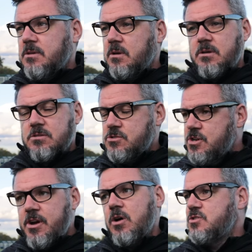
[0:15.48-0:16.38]
like
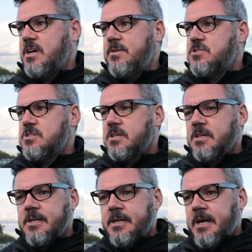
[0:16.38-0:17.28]
zero saves.
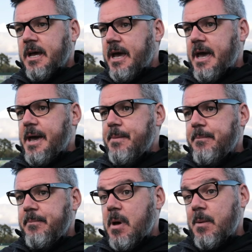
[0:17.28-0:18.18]

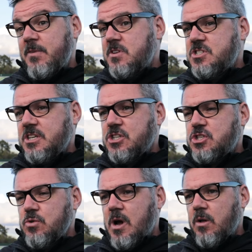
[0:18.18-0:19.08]
Um, and we've conceded
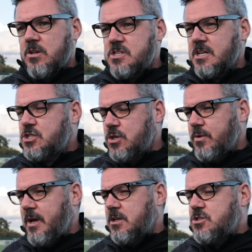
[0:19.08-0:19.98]
two goals. At
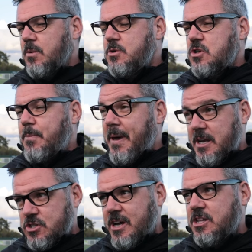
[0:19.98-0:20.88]
2 0 at top, we should have
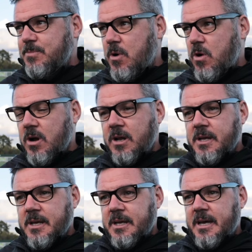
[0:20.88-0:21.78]
penetrated them more
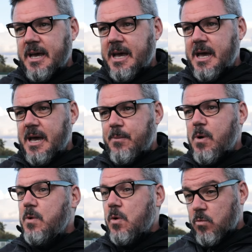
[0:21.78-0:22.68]
um,
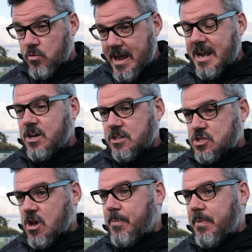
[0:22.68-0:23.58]
when we were really on
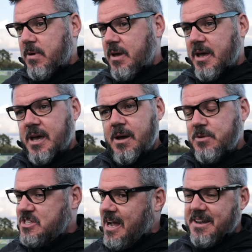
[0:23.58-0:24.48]
top. Uh,
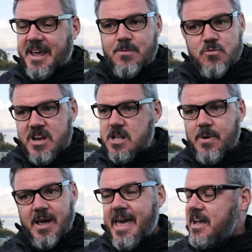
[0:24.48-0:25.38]
we started the game really
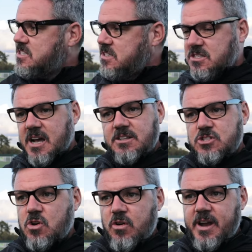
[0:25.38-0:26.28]
well, excellent start to
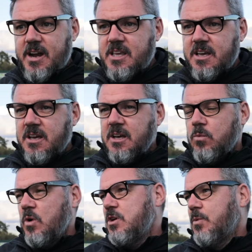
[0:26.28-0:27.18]
score early.
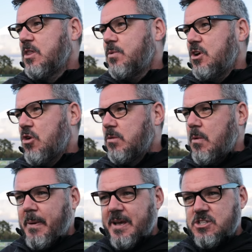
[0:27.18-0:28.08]
What you want when you come
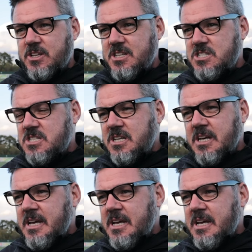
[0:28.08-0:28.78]
to a place like this.